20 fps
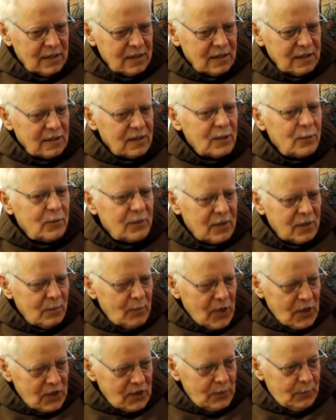is the, the,
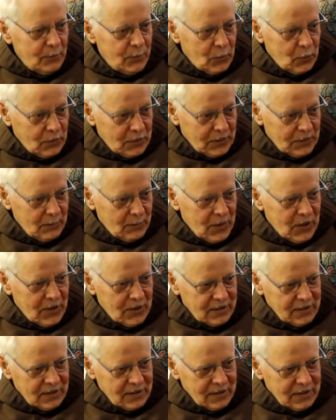most important
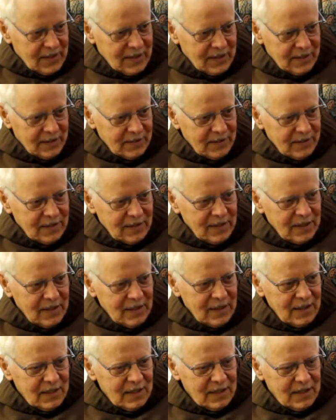part. Okay,
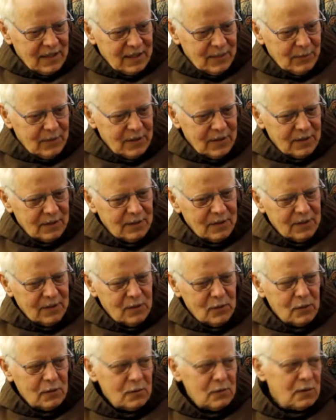so
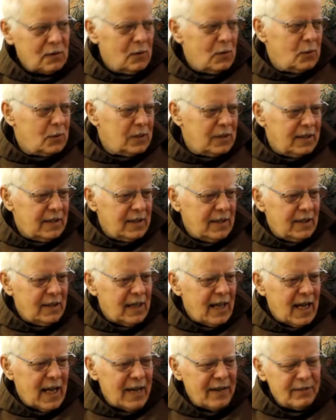the ordinary
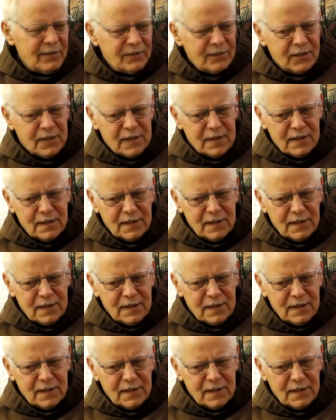life.